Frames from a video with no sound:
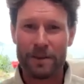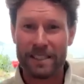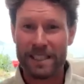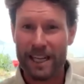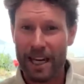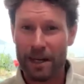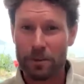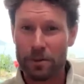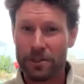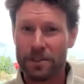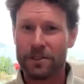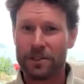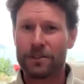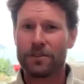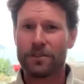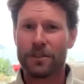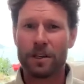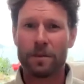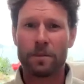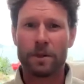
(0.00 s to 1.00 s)
These animals are
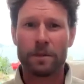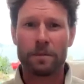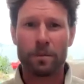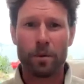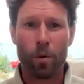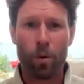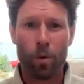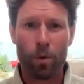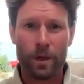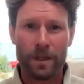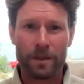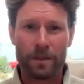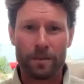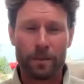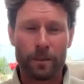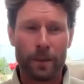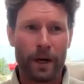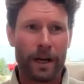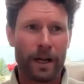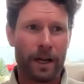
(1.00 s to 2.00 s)
incredibly
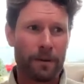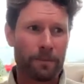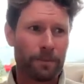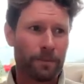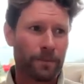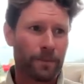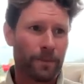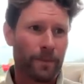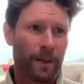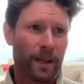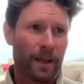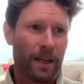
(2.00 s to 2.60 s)
important, but um,